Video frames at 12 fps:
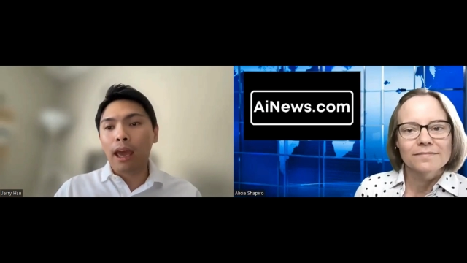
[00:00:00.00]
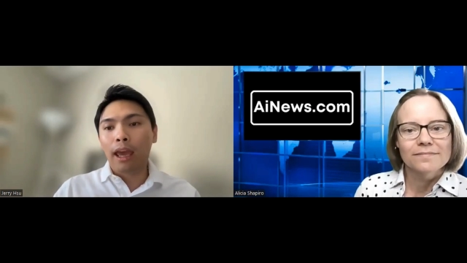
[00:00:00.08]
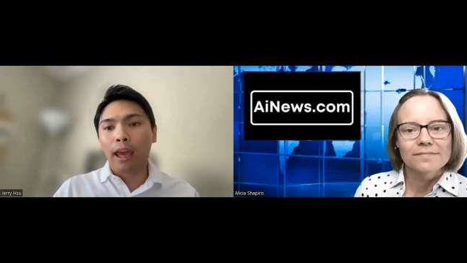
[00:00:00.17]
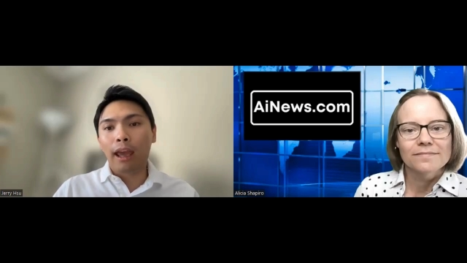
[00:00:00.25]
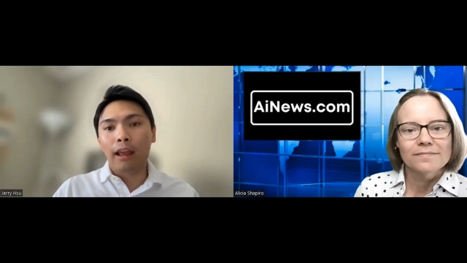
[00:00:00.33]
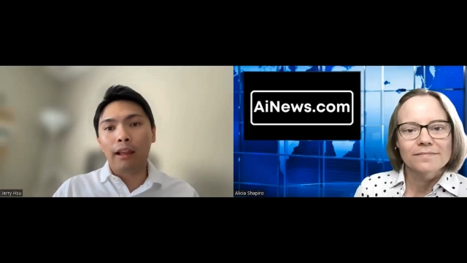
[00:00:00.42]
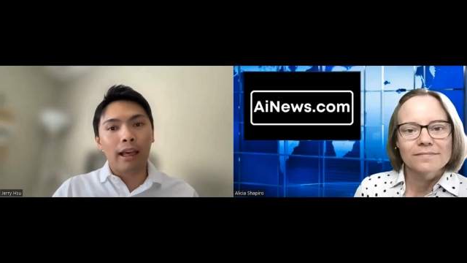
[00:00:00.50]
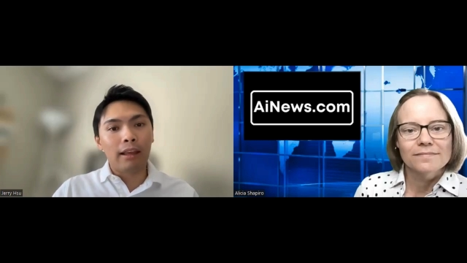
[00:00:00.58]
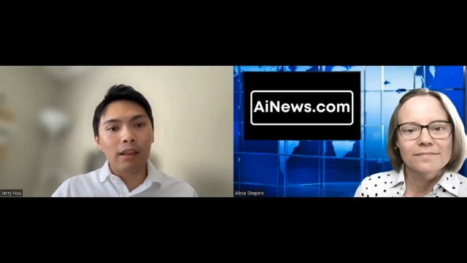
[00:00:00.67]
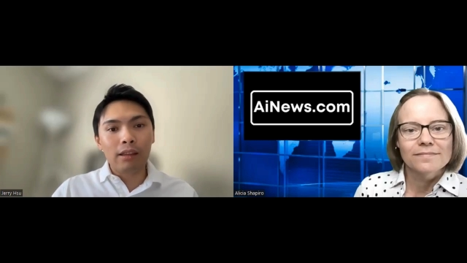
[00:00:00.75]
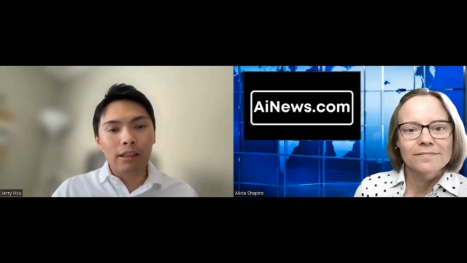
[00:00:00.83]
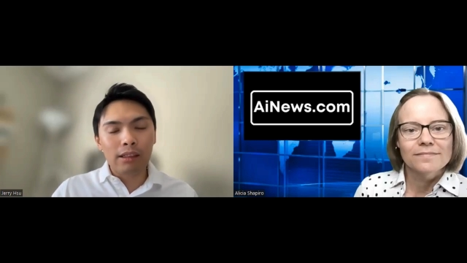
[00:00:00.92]
Speaker 1: And I
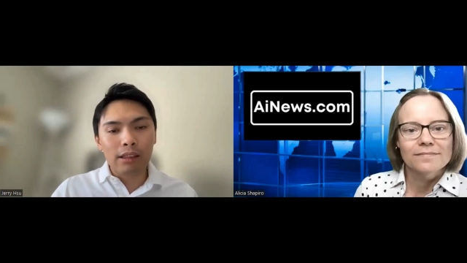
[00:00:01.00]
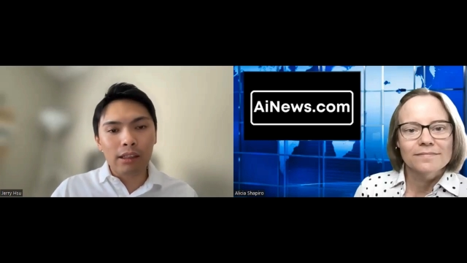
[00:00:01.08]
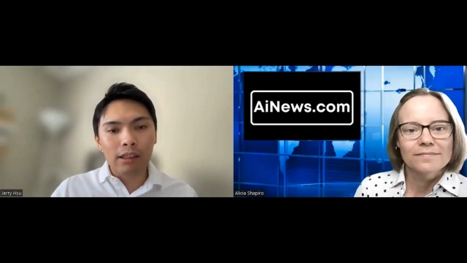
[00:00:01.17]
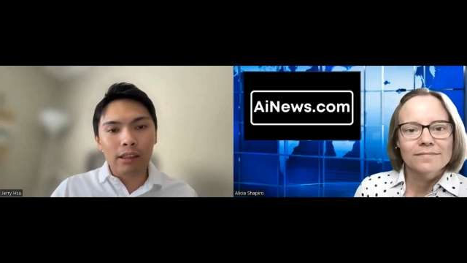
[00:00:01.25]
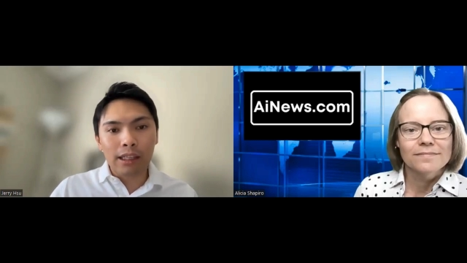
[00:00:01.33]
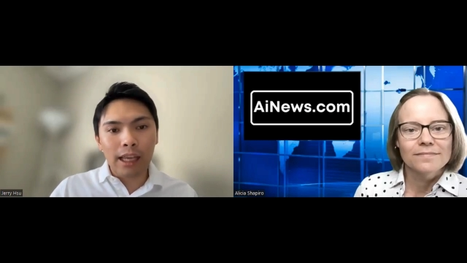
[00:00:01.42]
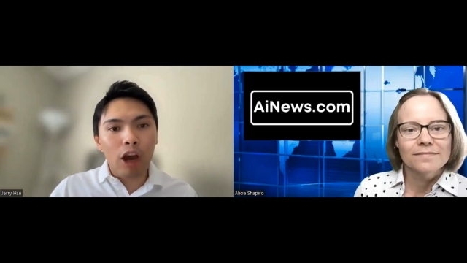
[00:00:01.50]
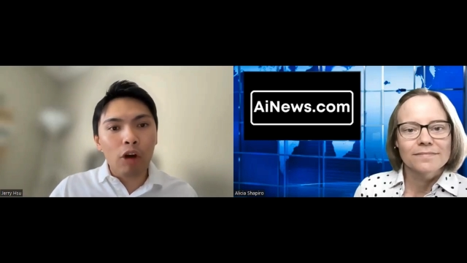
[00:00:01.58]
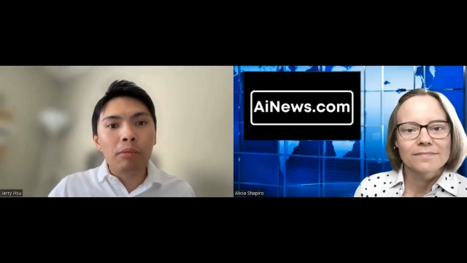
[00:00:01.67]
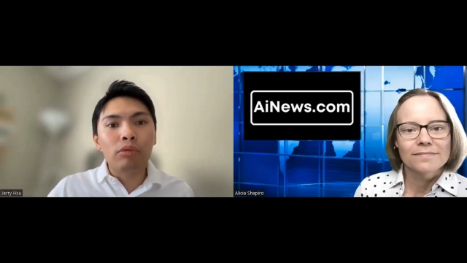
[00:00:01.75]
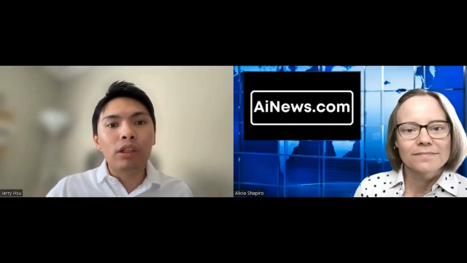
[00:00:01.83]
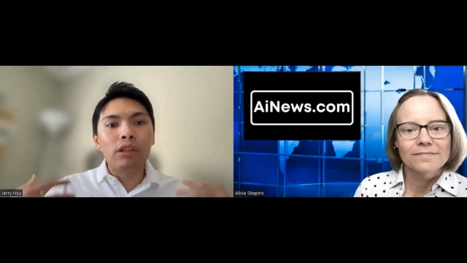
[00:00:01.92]
think this is how
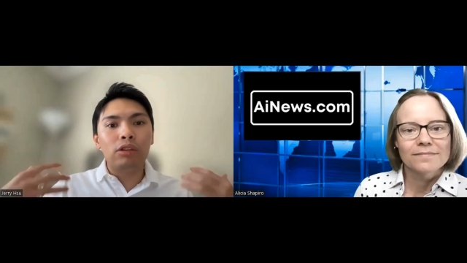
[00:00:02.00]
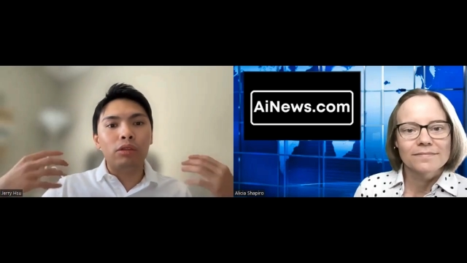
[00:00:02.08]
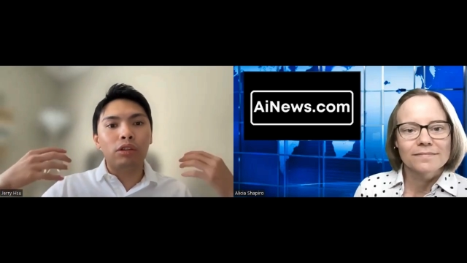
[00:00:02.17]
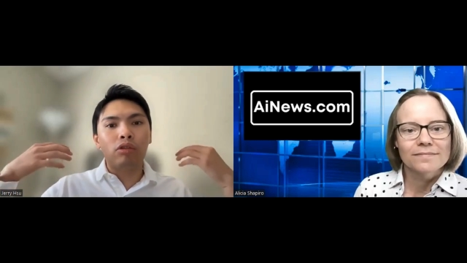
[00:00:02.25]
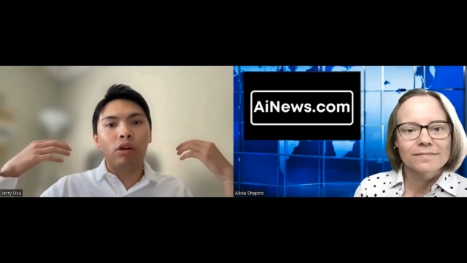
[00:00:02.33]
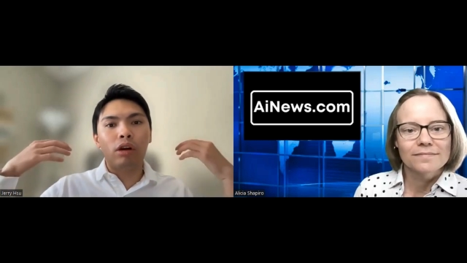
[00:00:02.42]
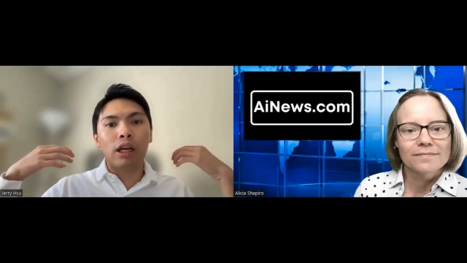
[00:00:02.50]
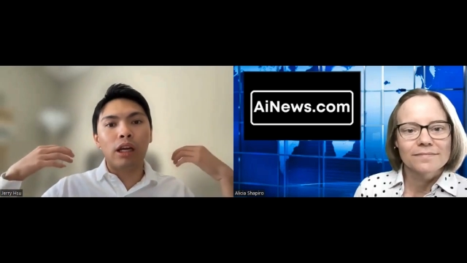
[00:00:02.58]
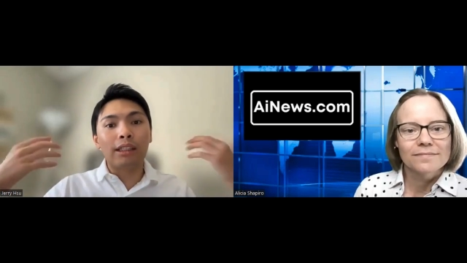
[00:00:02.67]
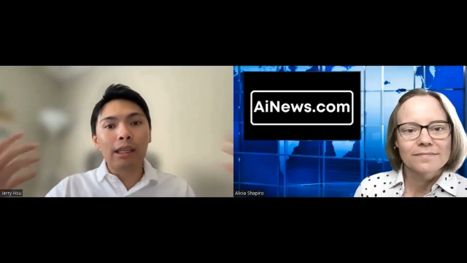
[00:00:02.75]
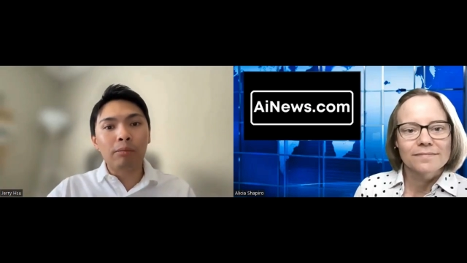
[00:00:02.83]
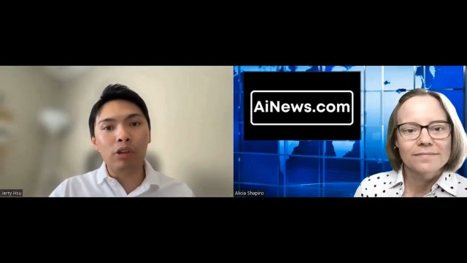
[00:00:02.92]
people need to start
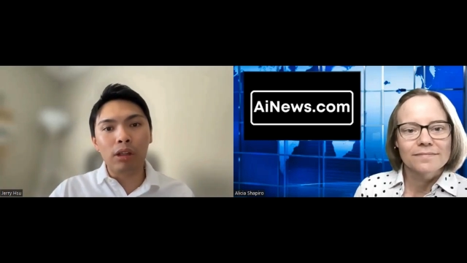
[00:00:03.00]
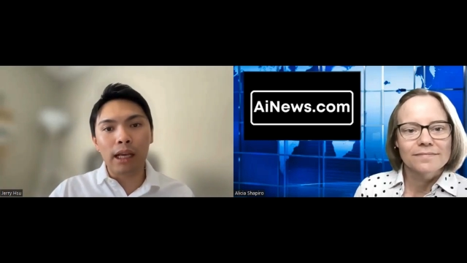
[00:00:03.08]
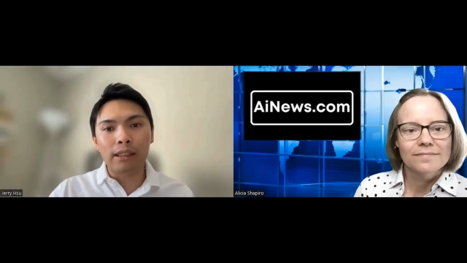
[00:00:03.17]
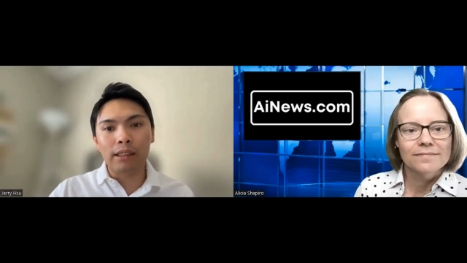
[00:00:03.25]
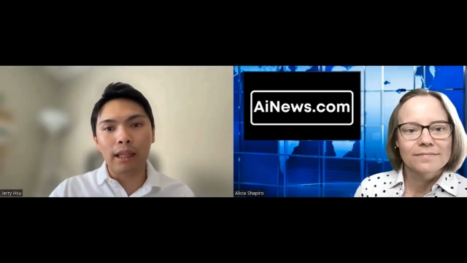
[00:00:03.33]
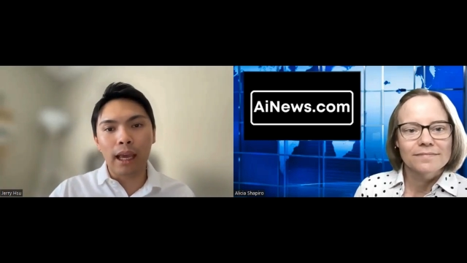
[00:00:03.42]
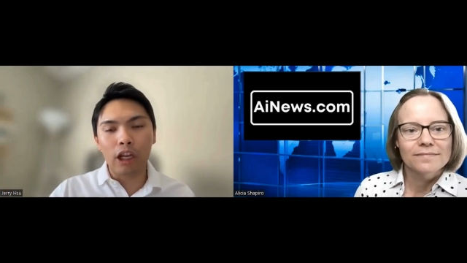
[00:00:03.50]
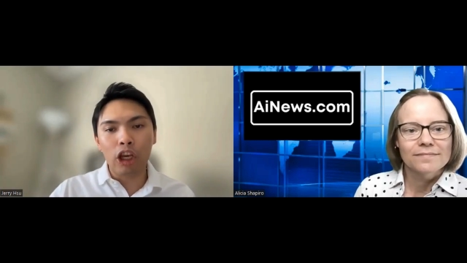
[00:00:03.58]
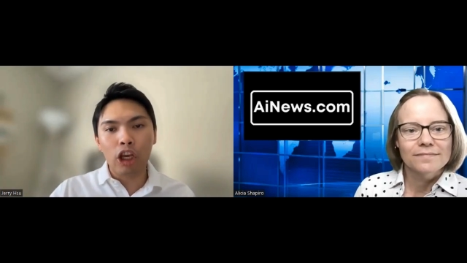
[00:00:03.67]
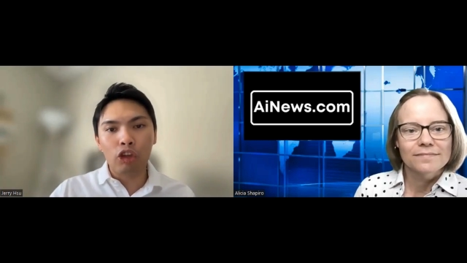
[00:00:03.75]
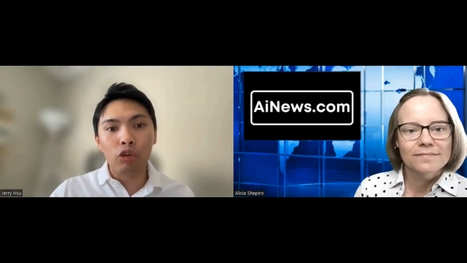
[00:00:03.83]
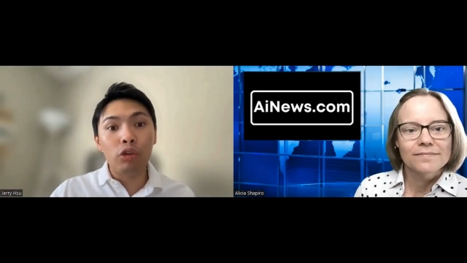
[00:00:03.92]
conceptualizing that.
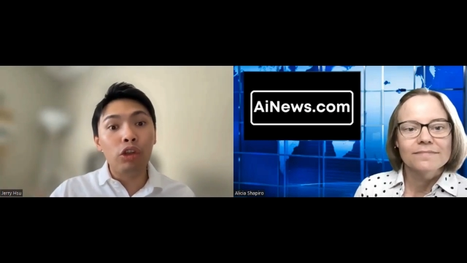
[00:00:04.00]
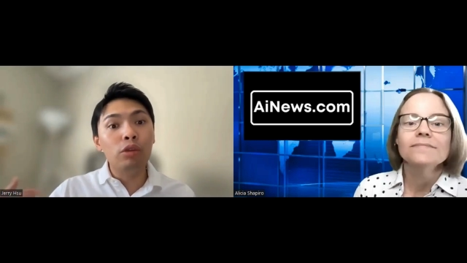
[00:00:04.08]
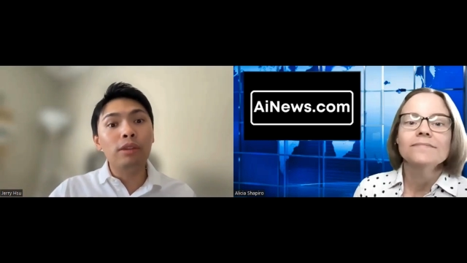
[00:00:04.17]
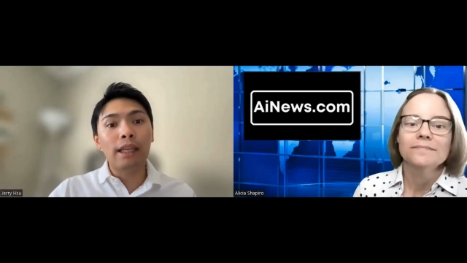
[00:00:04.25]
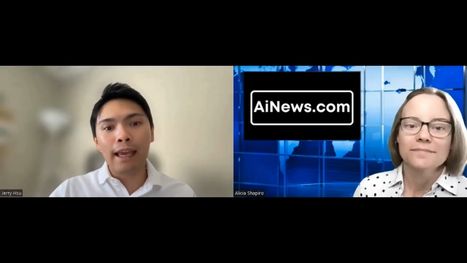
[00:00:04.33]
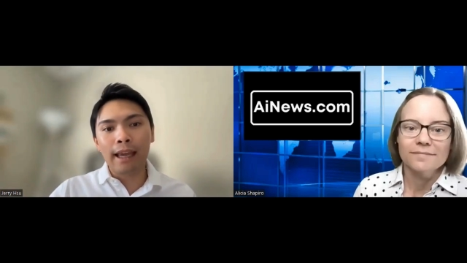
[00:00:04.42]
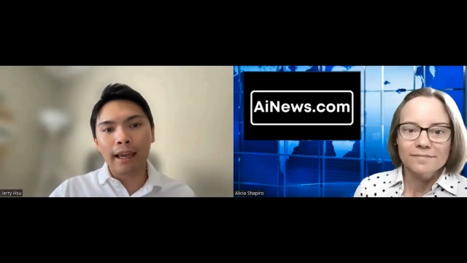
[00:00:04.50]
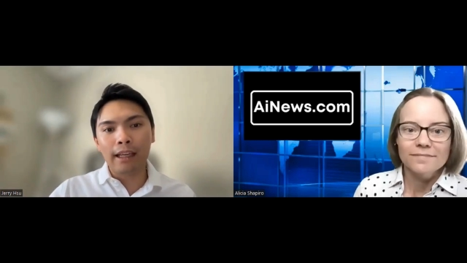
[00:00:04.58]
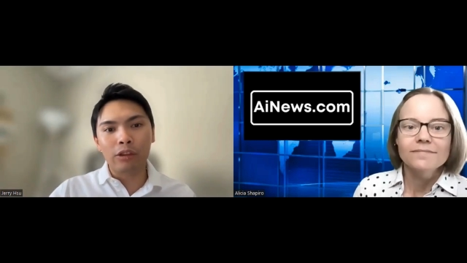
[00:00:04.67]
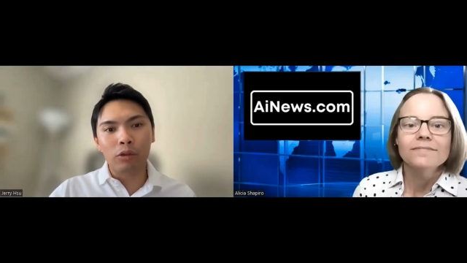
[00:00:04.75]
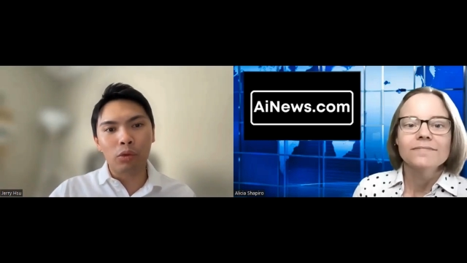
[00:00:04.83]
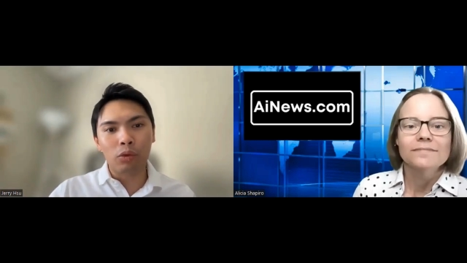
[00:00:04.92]
You use AI
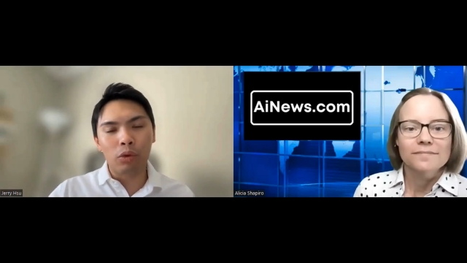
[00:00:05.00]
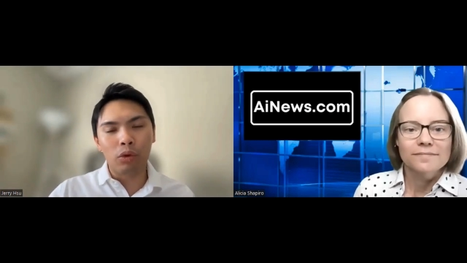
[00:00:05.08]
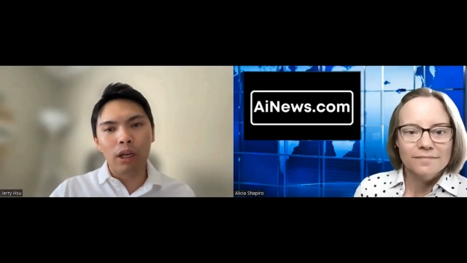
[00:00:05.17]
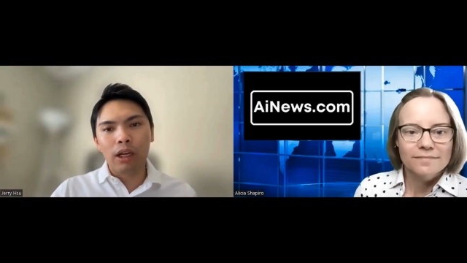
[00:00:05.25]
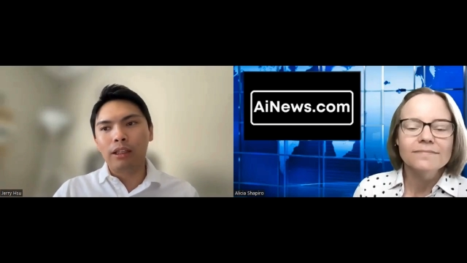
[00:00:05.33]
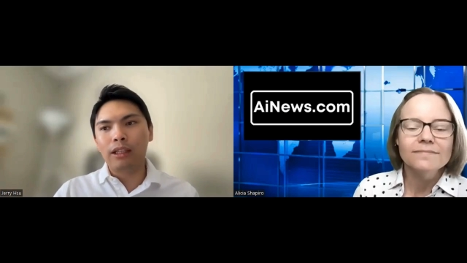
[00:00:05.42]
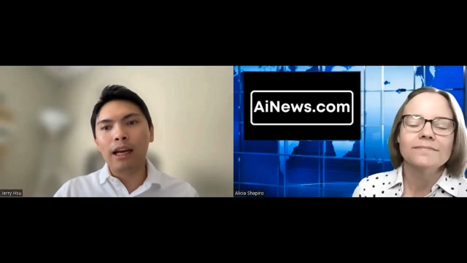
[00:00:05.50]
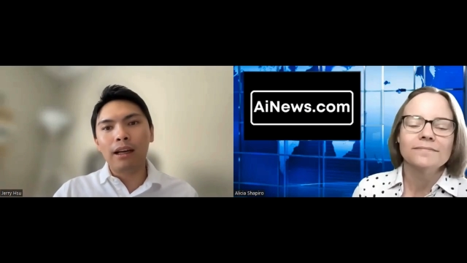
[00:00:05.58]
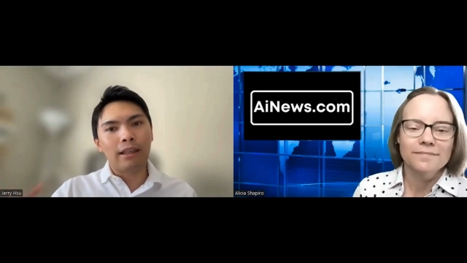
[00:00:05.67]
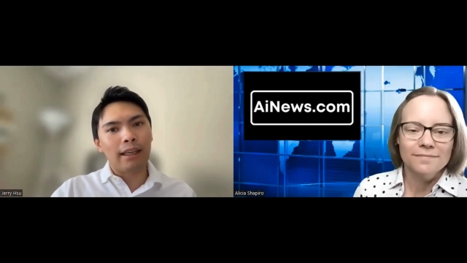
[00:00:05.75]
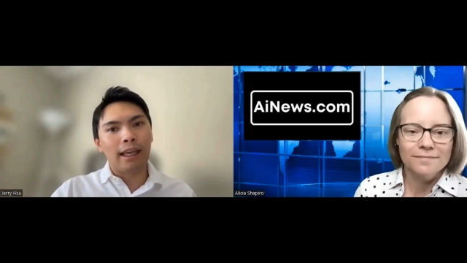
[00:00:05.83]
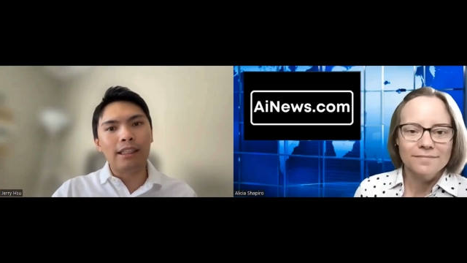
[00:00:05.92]
as a tool. Not
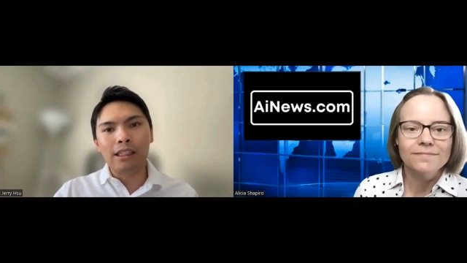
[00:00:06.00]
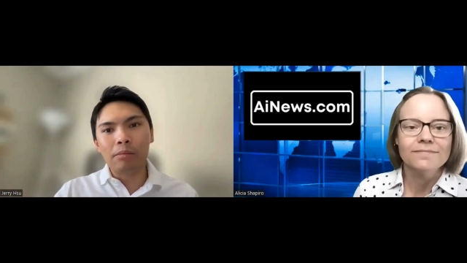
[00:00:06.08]
against,